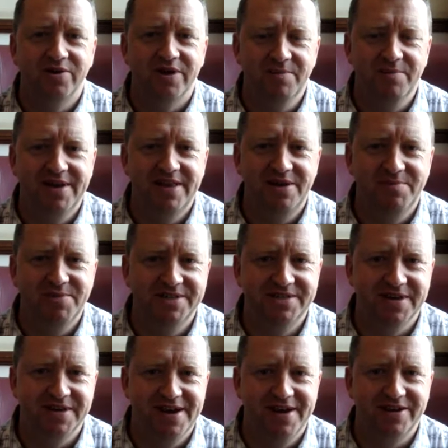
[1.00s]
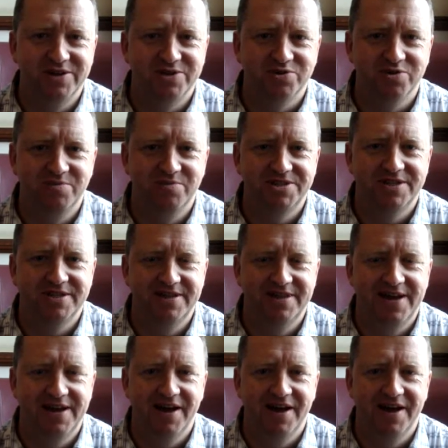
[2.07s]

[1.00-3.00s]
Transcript: Okay, my name is Angus Robertson.